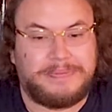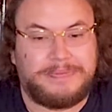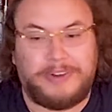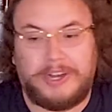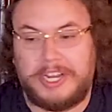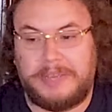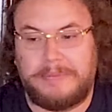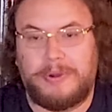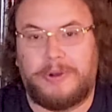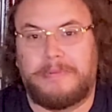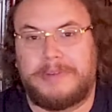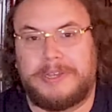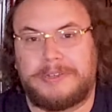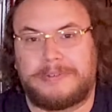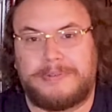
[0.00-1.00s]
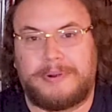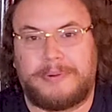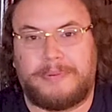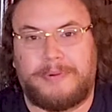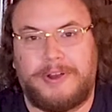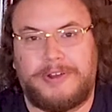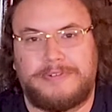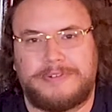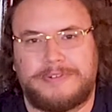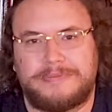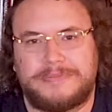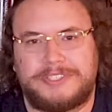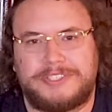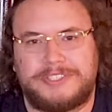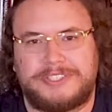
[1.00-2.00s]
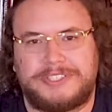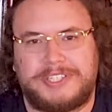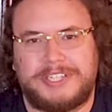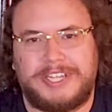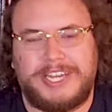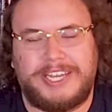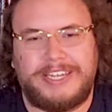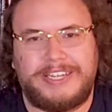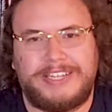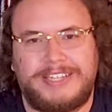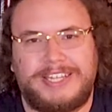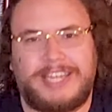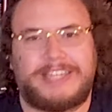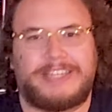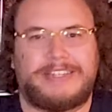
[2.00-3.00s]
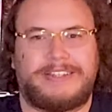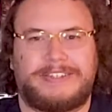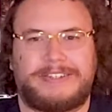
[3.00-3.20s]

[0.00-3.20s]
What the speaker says: funny moment where one of them's just like...